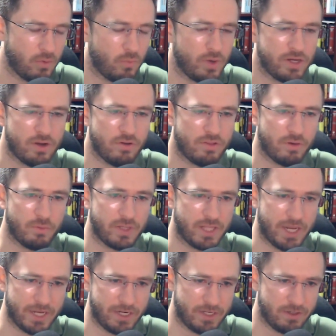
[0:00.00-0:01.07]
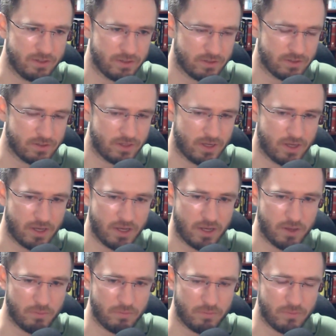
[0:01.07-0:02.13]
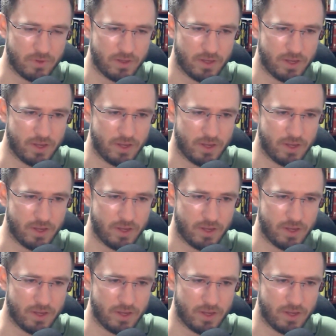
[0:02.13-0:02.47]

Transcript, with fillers: We know they're related, um,